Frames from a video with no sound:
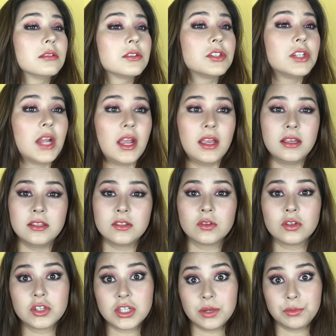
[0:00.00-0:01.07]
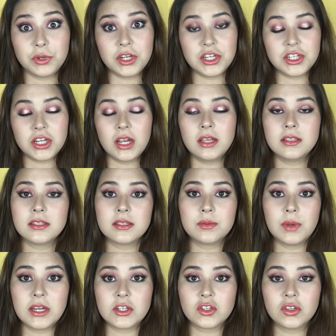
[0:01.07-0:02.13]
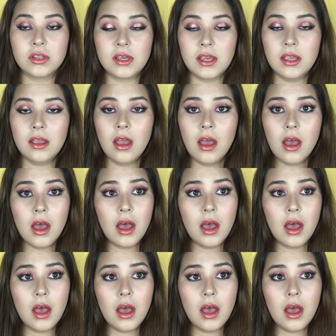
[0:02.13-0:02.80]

shades or shimmery shades especially.